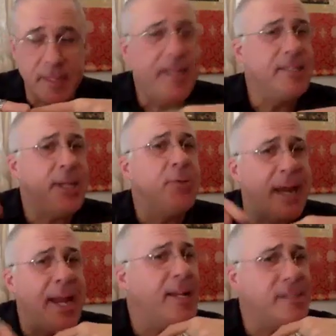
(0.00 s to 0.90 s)
is you
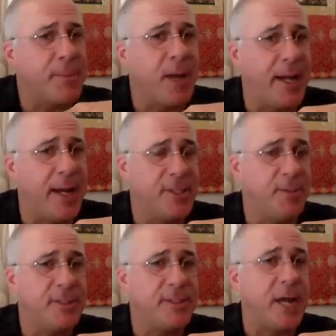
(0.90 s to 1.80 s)
can't apply it
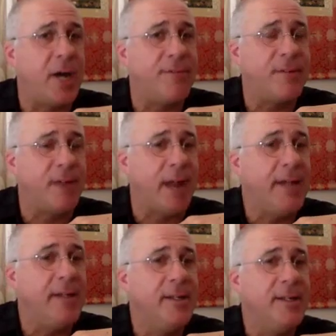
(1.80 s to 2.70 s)
to itself, right?